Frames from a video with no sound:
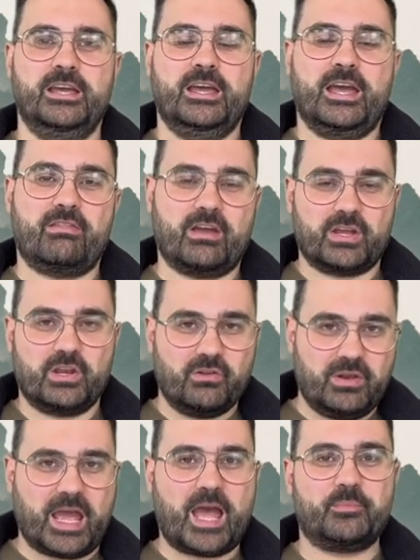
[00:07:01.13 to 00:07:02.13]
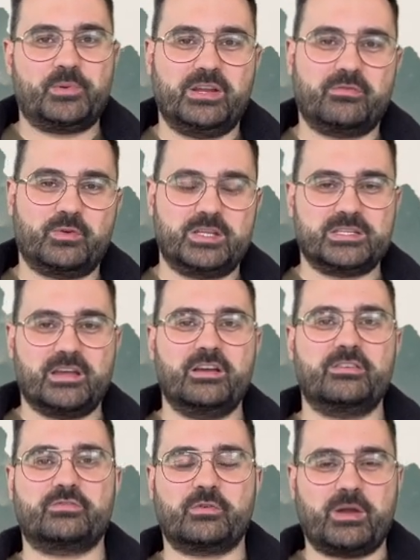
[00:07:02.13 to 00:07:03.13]
And that can only happen if we turn
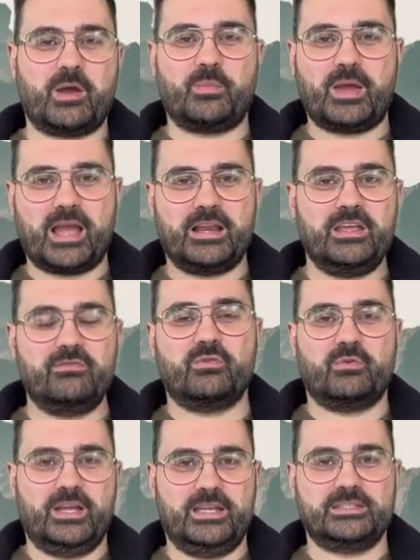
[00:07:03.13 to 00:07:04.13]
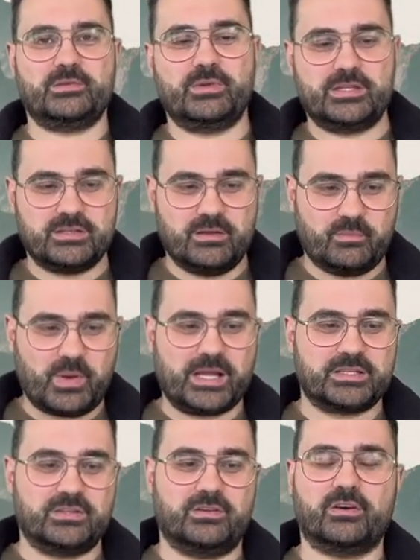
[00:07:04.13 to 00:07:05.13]
from our bad, evil ways and we turn back
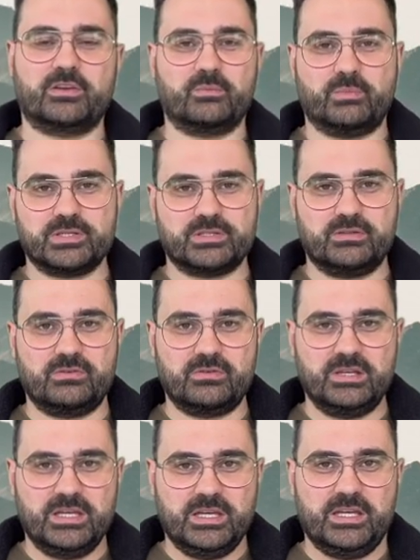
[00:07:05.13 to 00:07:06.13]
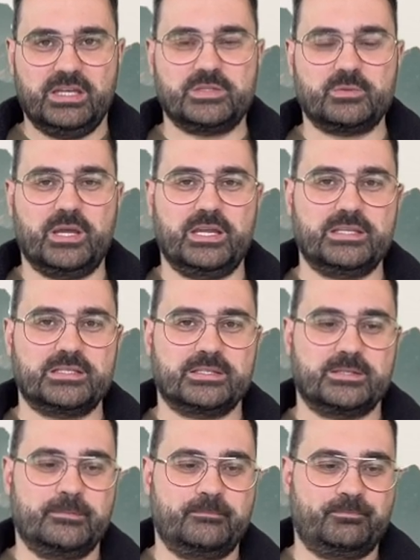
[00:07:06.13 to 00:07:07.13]
to God and pursue his ways.
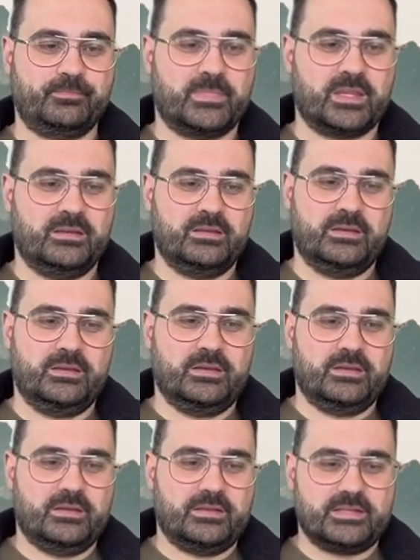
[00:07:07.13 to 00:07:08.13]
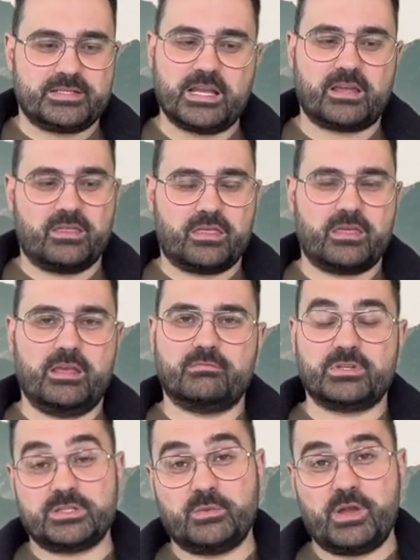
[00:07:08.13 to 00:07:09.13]
The second theme,
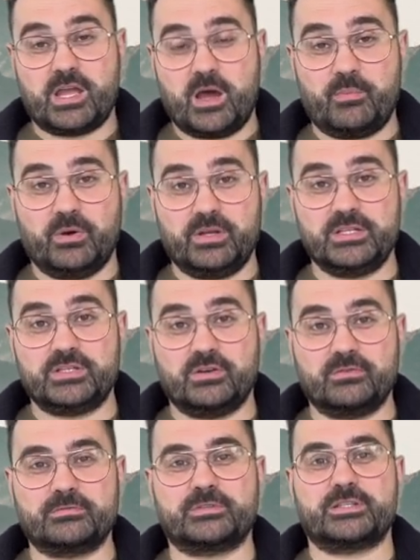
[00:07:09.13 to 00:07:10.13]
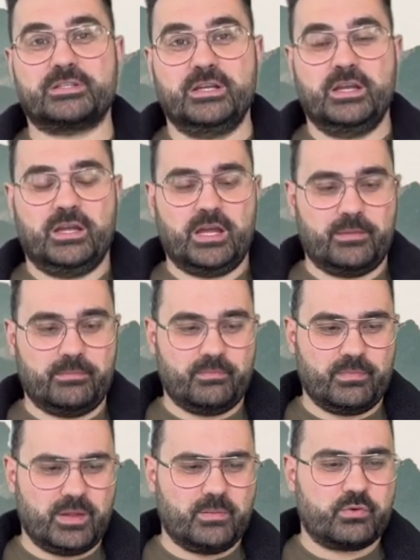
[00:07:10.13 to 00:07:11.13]
just to pick up on in Joel's um,
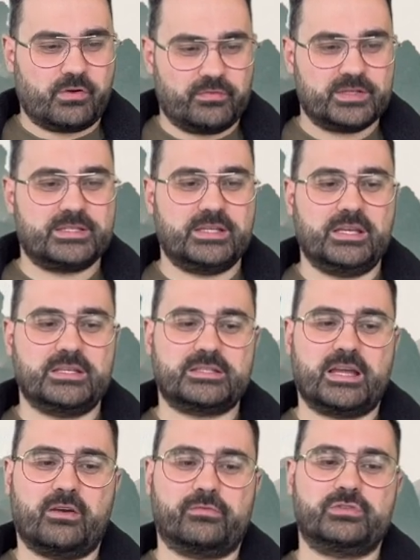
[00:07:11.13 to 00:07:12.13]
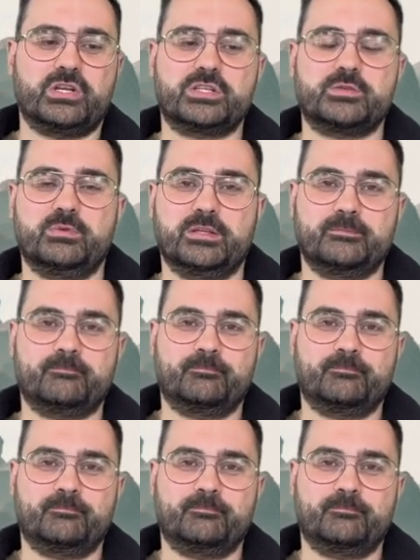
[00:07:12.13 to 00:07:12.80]
prophecy, is that of judgment.